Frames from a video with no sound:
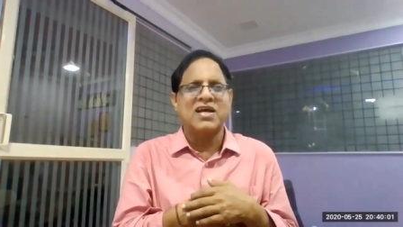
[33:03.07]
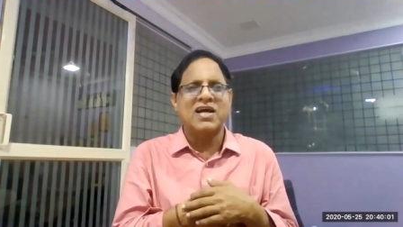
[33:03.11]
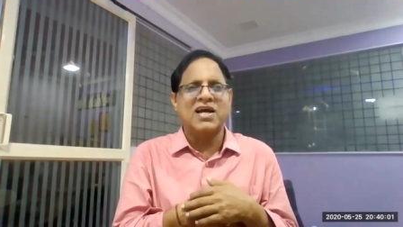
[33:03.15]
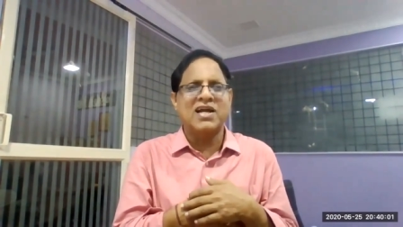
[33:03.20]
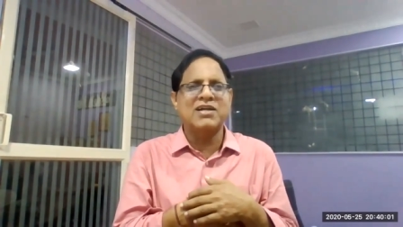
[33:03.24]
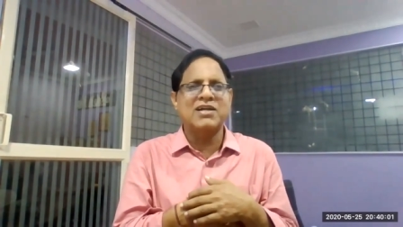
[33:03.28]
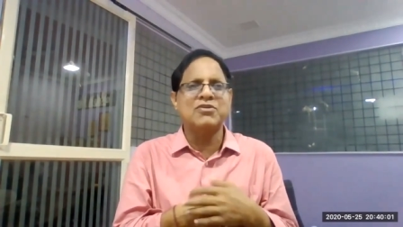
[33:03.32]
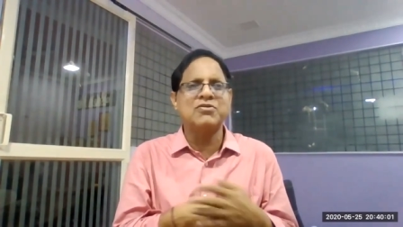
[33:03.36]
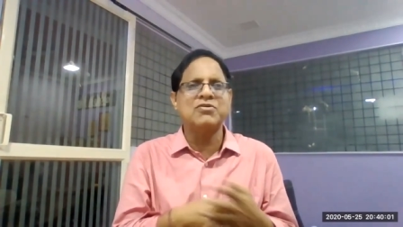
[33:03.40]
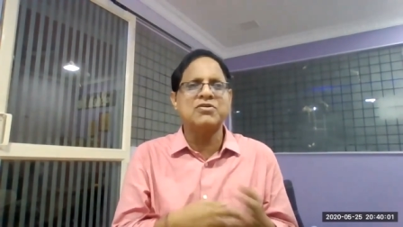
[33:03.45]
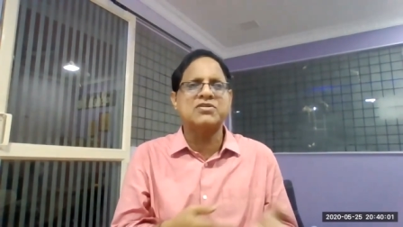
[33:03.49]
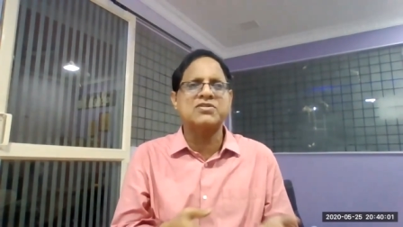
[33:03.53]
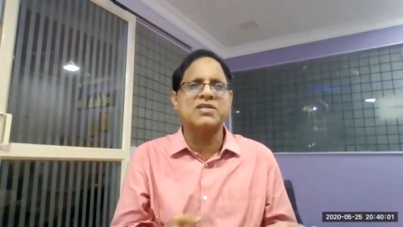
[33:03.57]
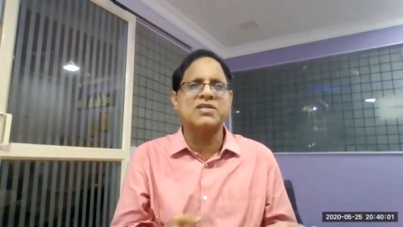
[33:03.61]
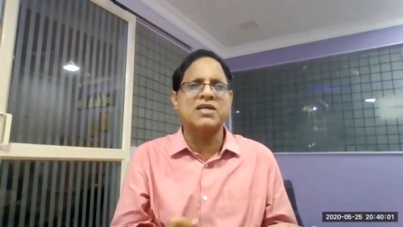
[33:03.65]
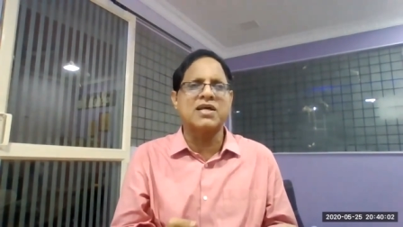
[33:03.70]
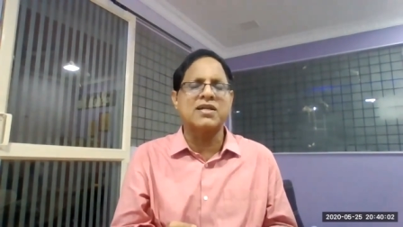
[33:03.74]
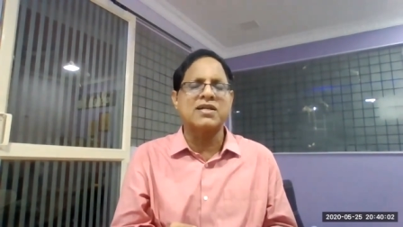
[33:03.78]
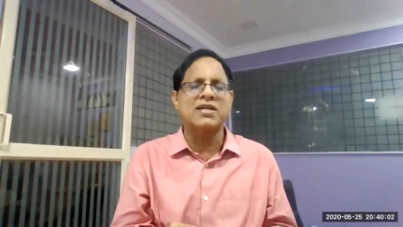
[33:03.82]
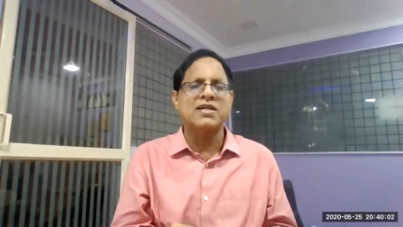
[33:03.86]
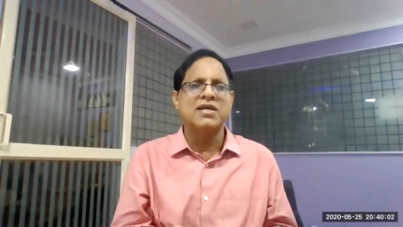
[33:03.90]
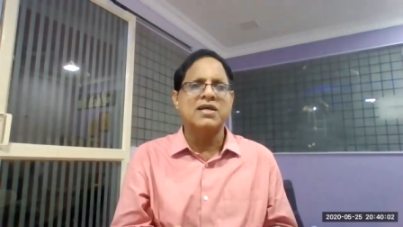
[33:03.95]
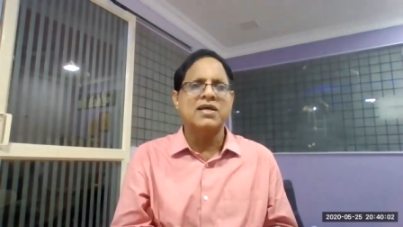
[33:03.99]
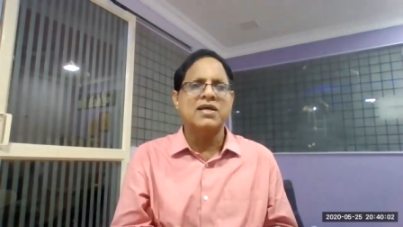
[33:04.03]
I'll do it,
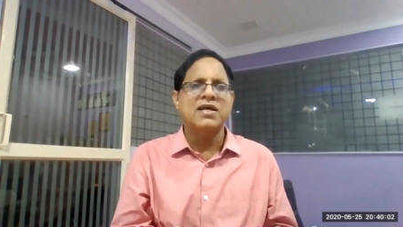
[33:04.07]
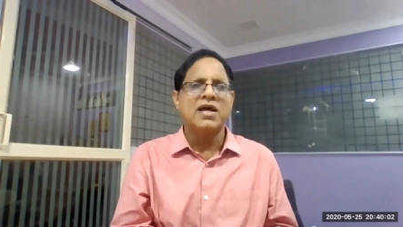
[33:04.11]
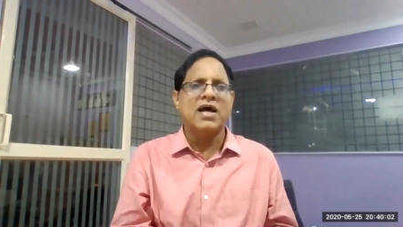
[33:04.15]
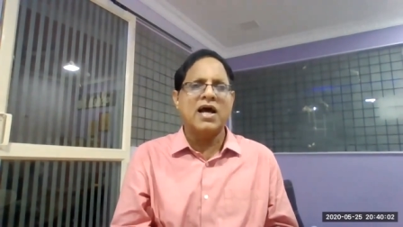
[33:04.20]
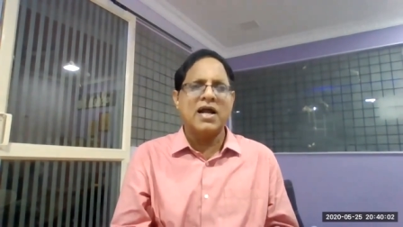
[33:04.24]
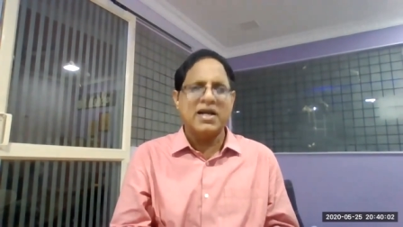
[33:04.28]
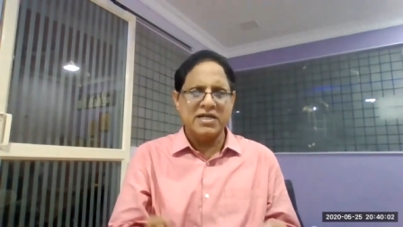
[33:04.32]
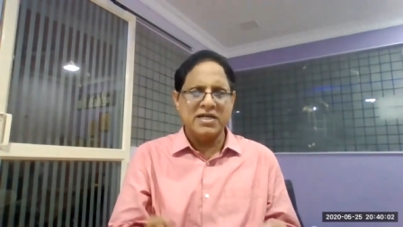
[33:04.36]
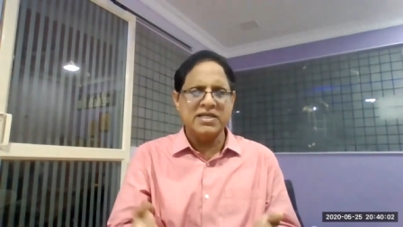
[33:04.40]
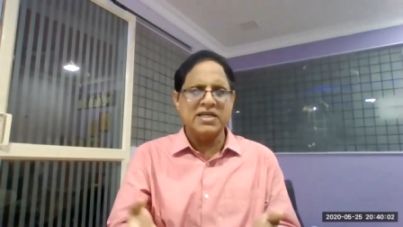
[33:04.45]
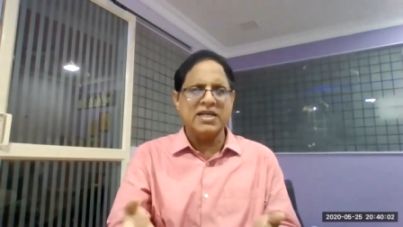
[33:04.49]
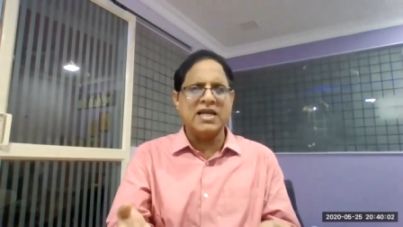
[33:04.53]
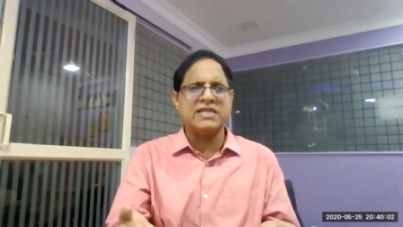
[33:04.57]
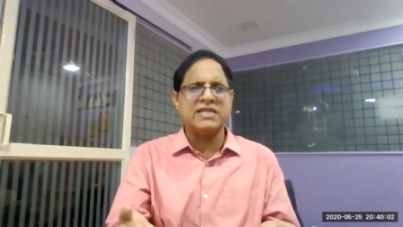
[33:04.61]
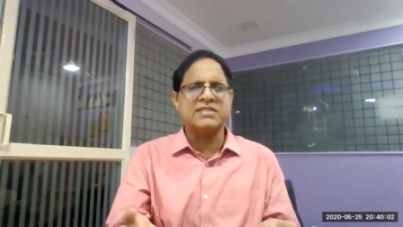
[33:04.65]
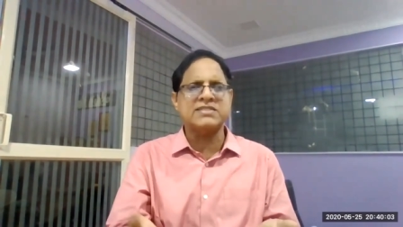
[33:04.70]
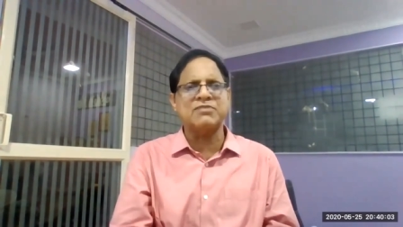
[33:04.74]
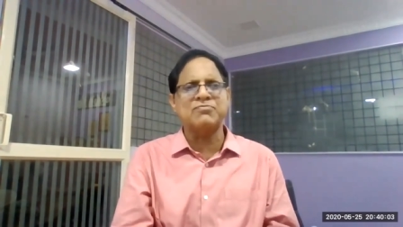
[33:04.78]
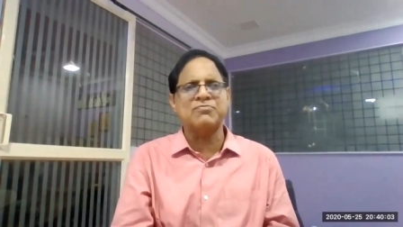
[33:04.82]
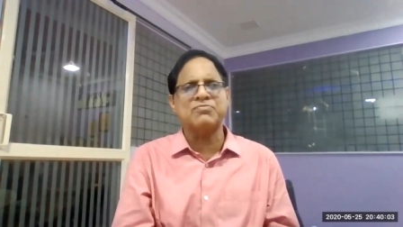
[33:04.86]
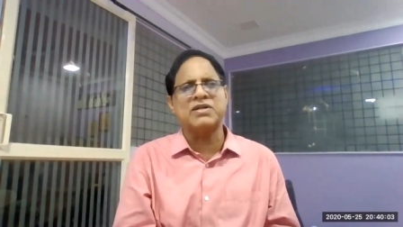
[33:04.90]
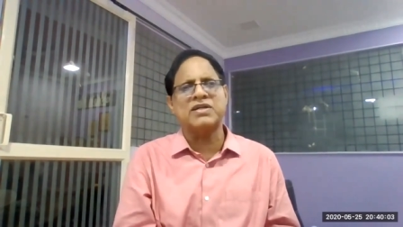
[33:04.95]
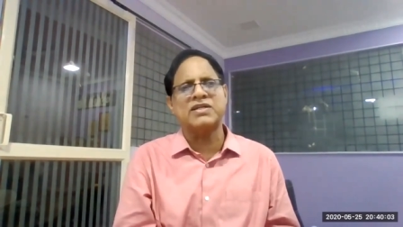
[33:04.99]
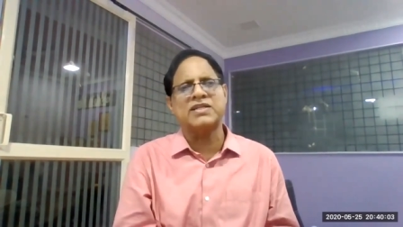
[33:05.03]
sir. And he
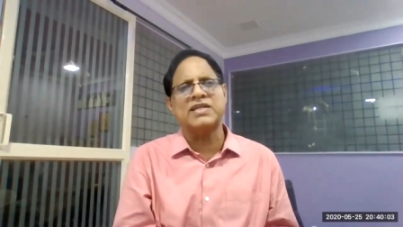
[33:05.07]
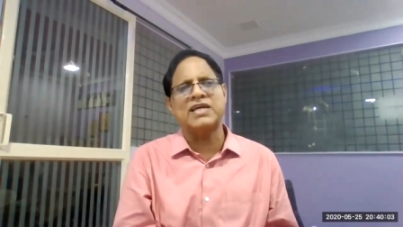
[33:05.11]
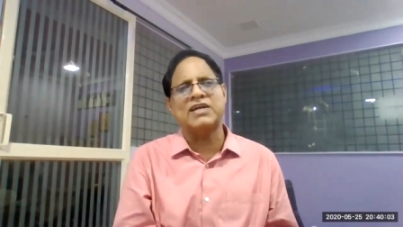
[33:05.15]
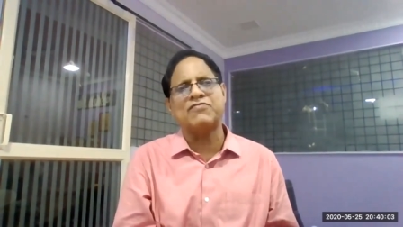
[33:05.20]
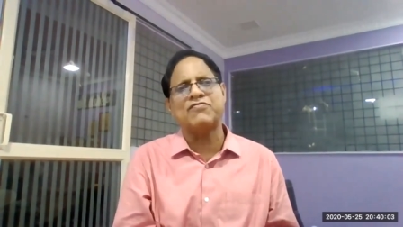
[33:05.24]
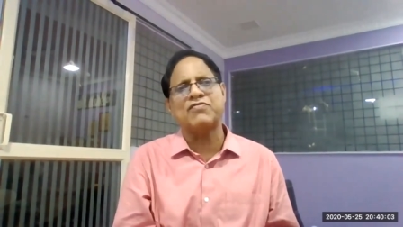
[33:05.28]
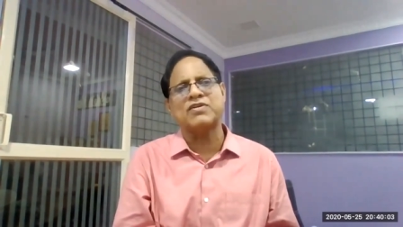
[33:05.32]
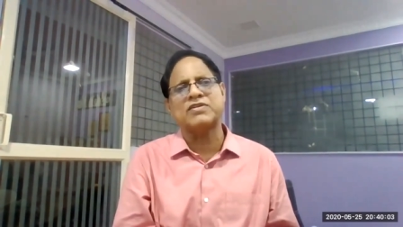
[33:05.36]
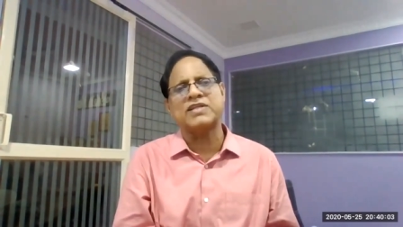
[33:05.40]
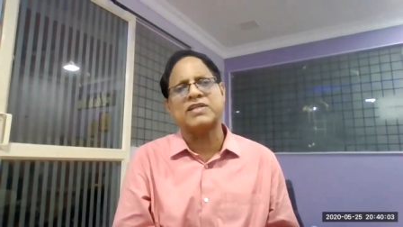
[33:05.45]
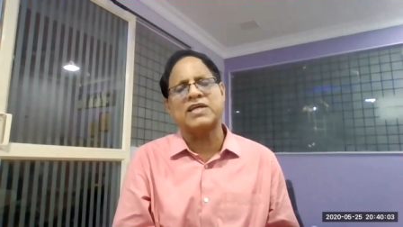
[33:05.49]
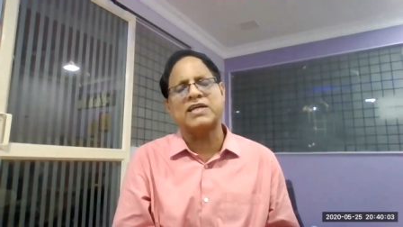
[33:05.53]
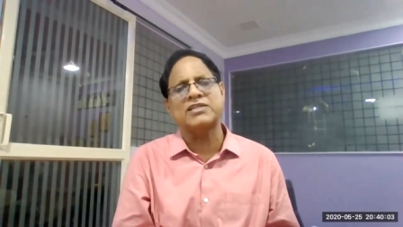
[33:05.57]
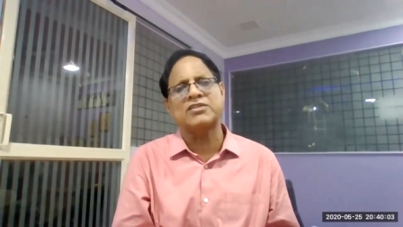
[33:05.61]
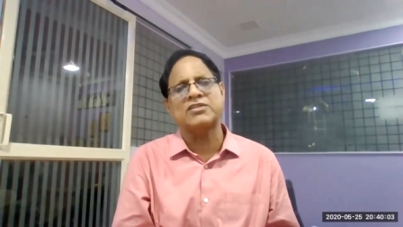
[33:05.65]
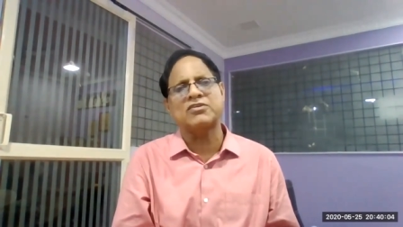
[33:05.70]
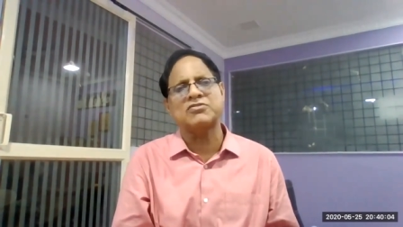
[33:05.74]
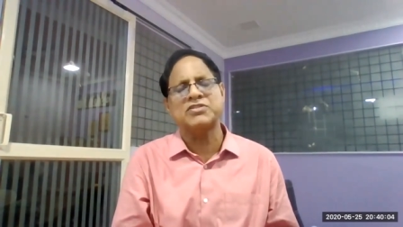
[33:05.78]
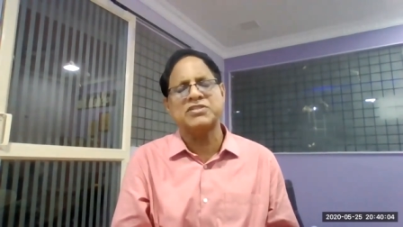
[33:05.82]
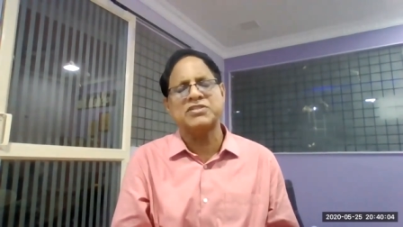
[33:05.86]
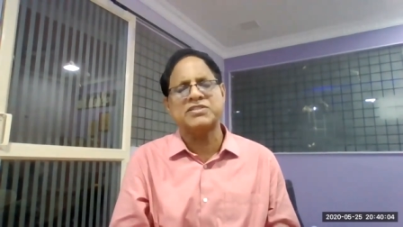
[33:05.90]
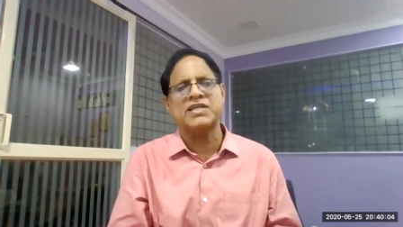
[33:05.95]
accepted that for 30,000.